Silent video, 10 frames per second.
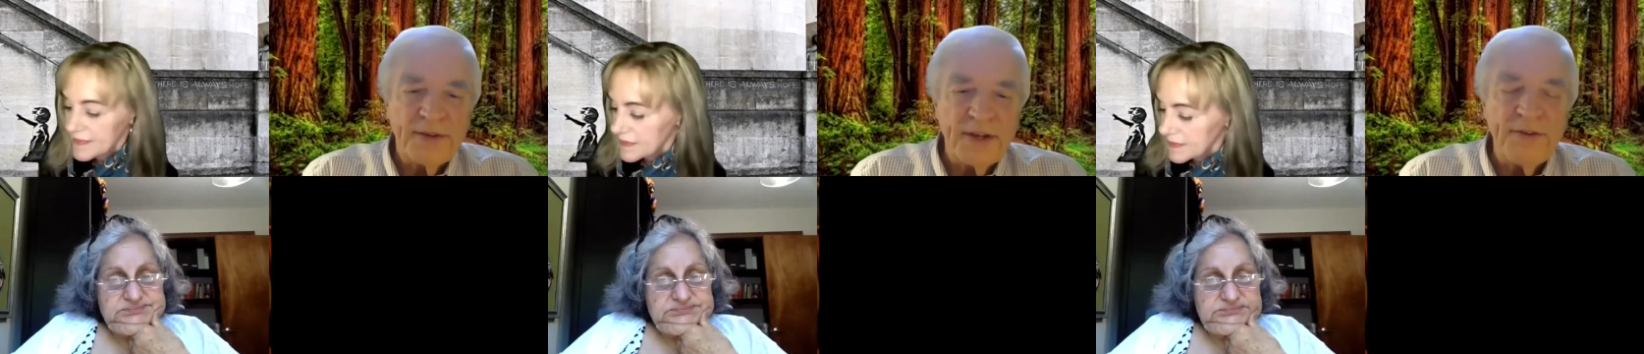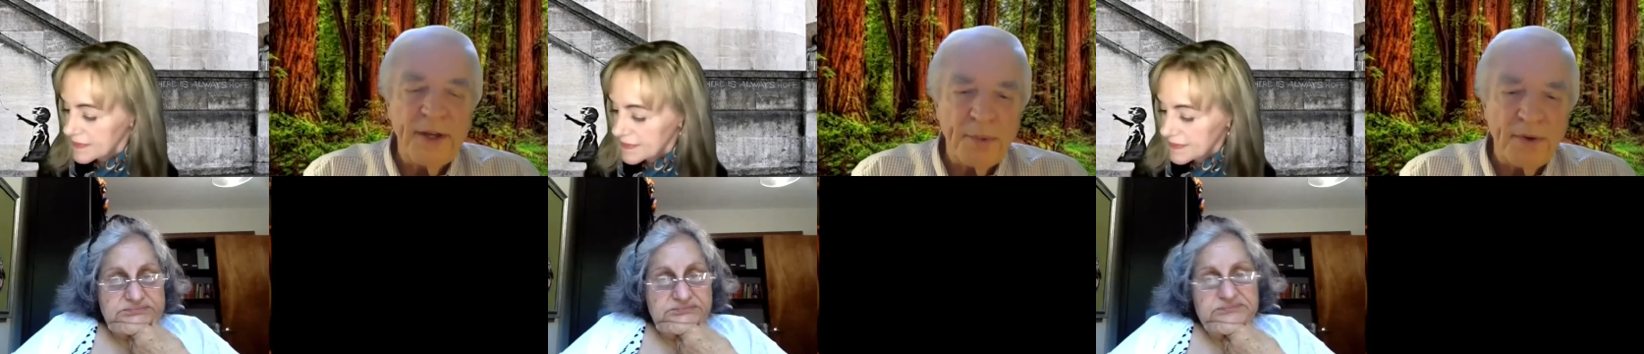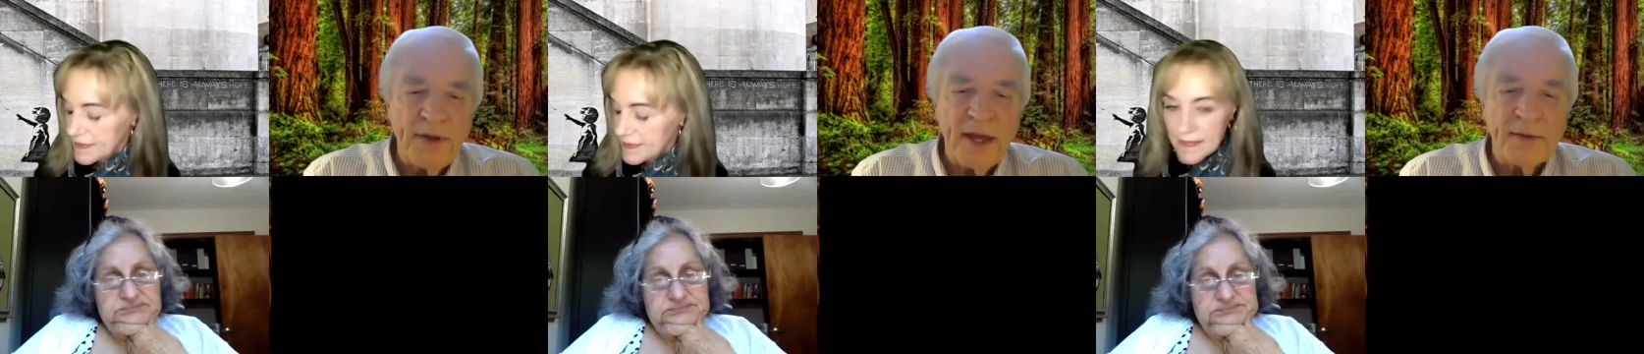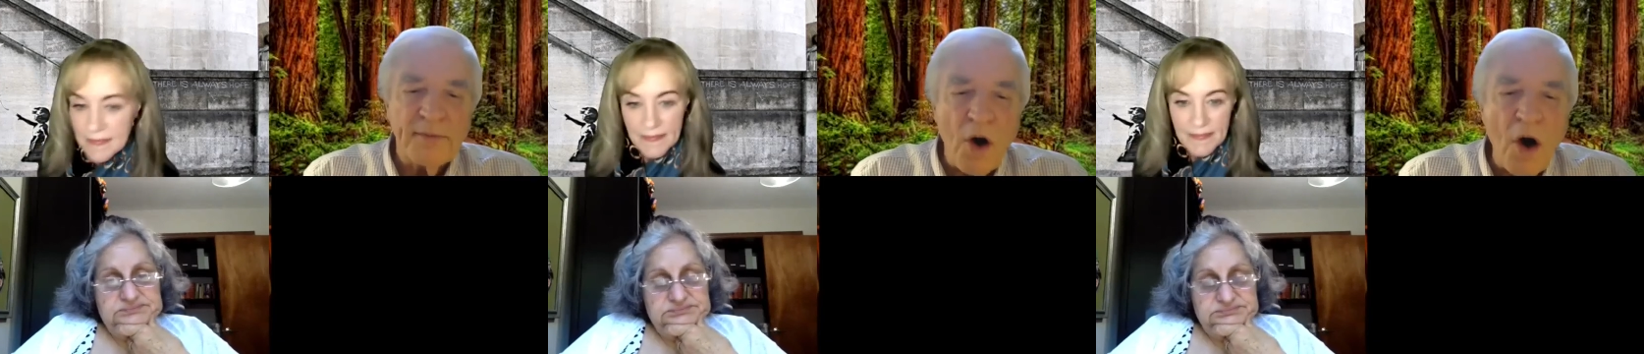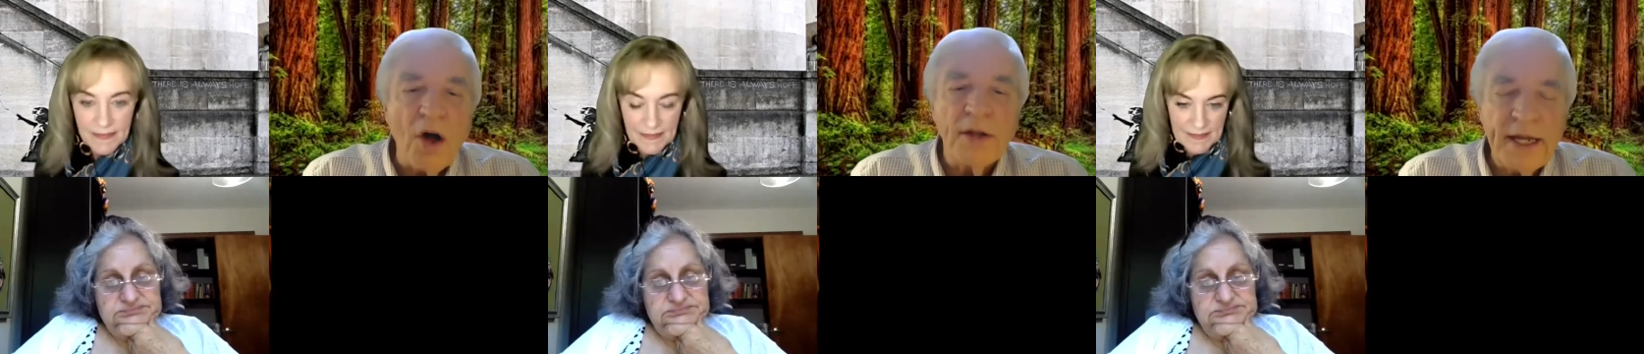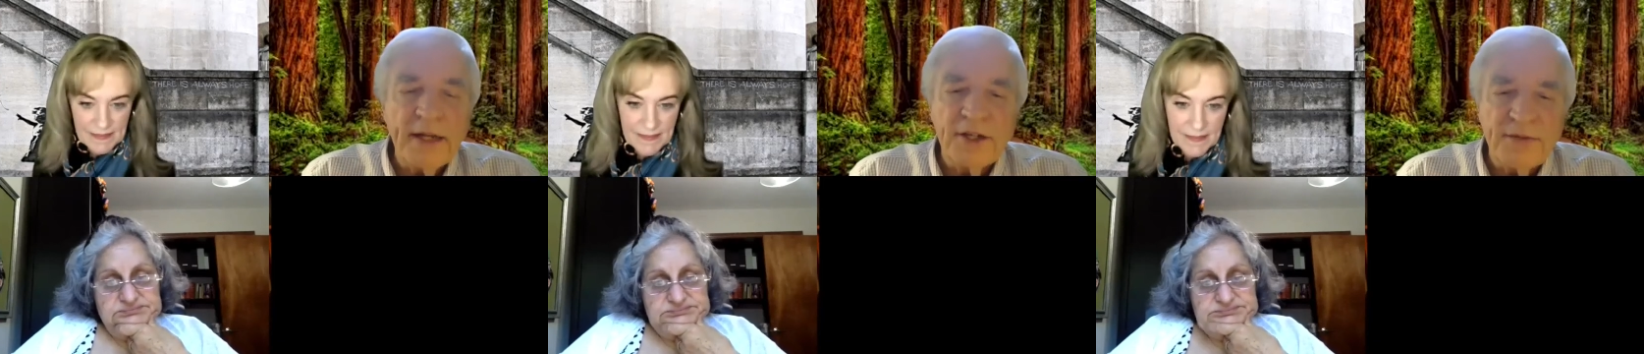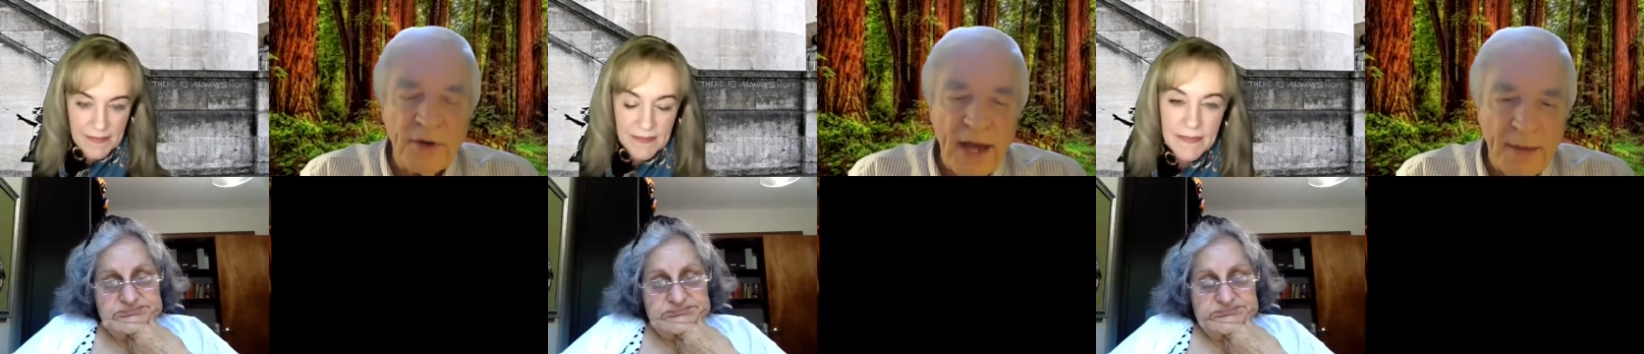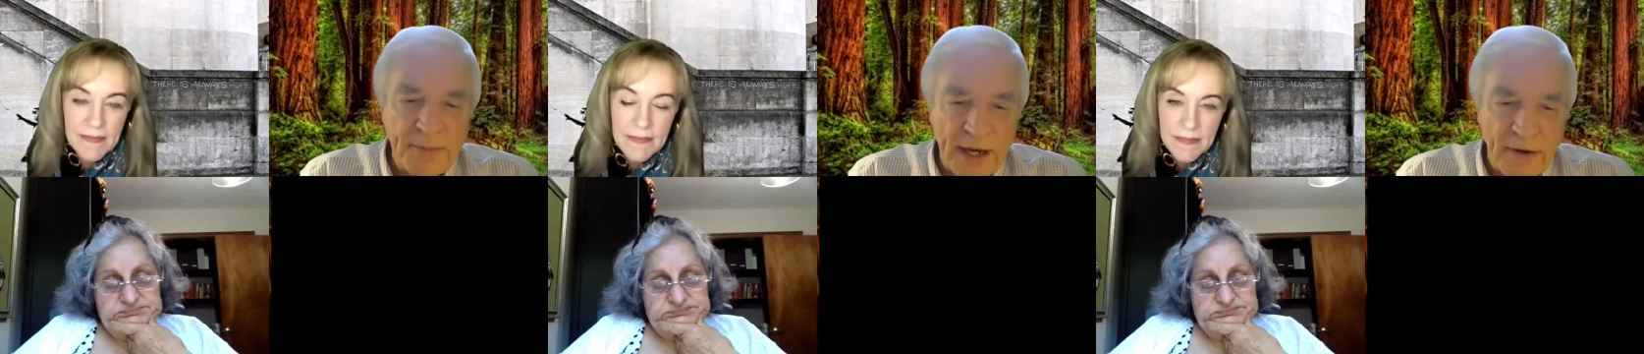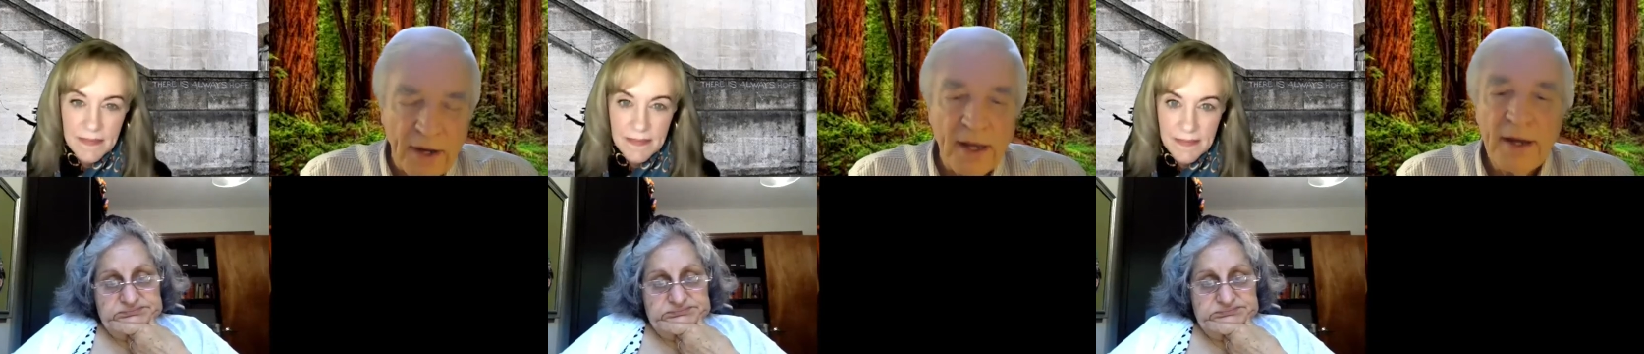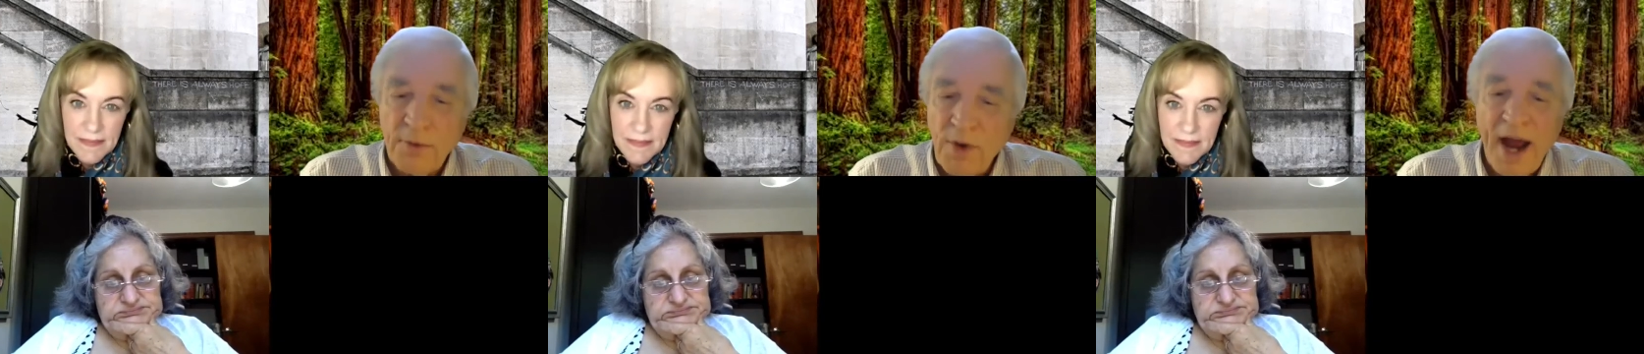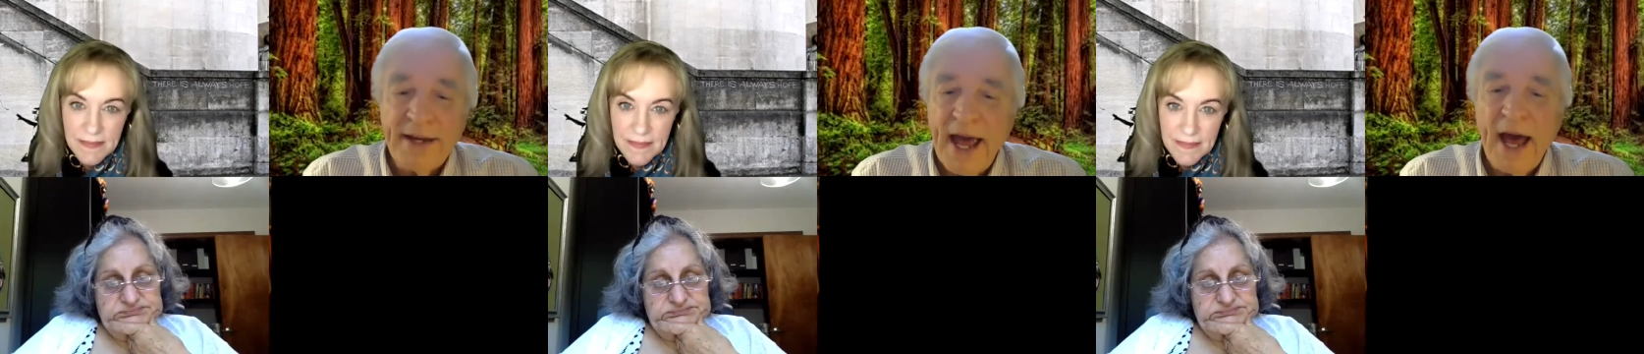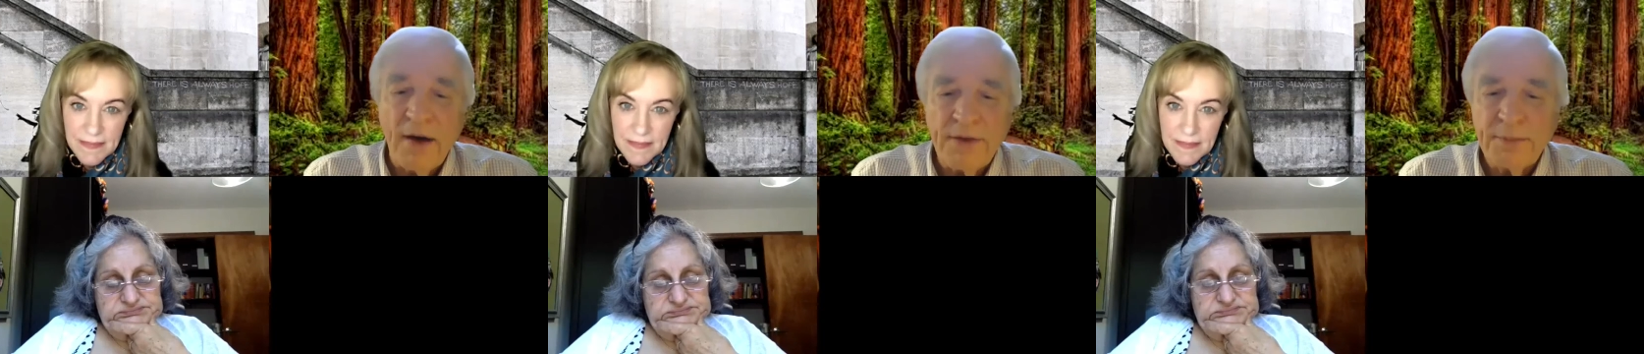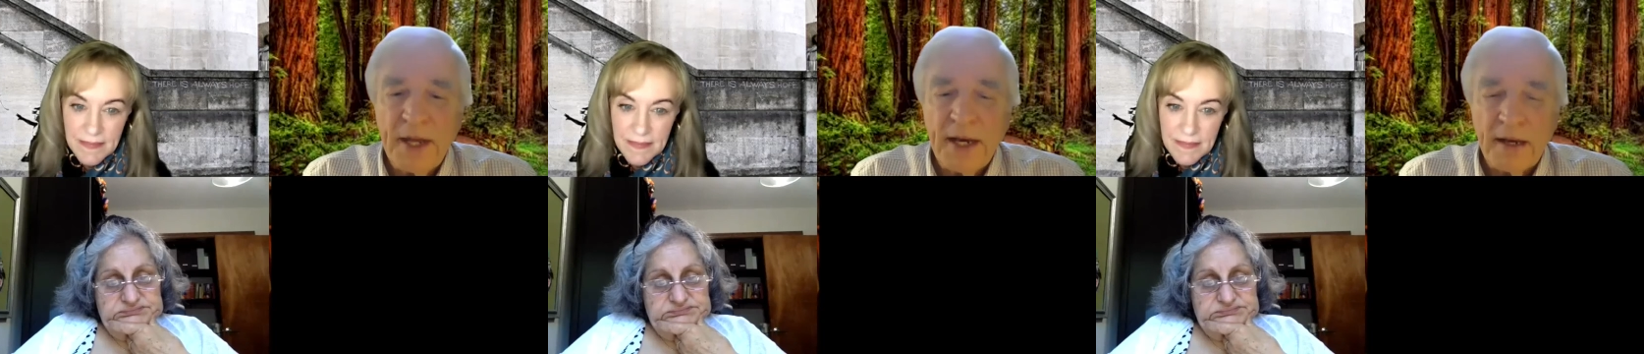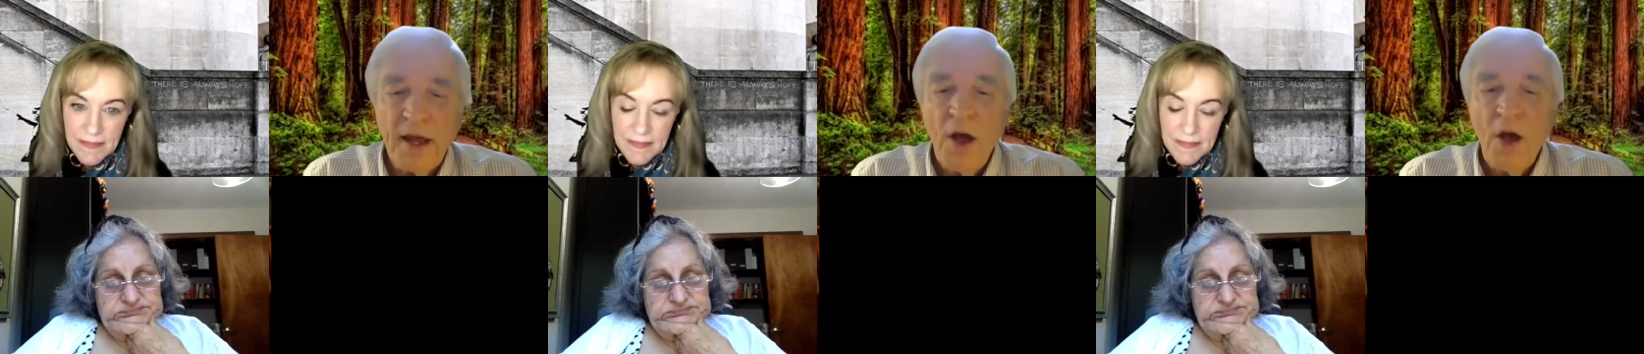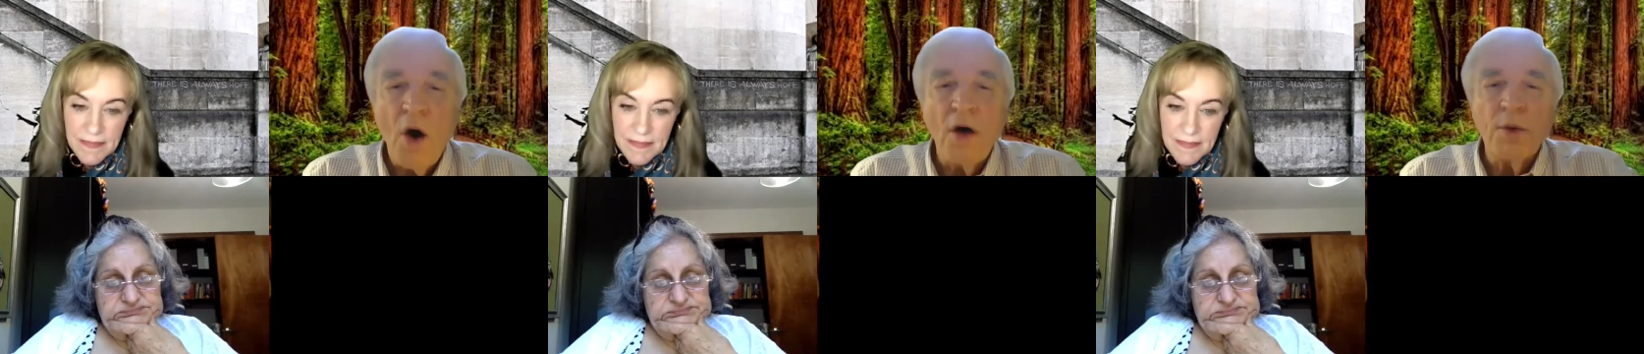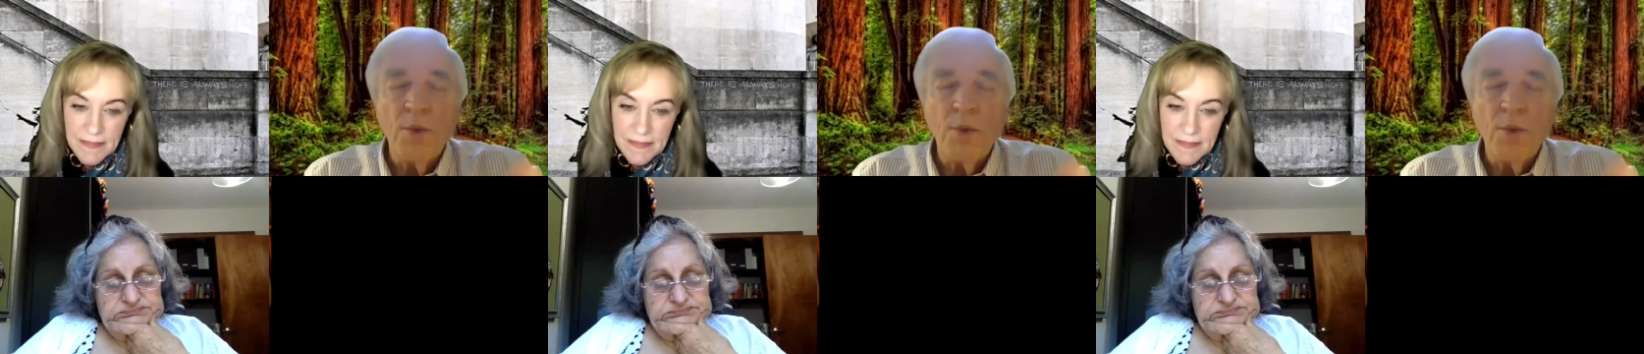Speaker 1: 60% of all English vocabulary right now, this minute. All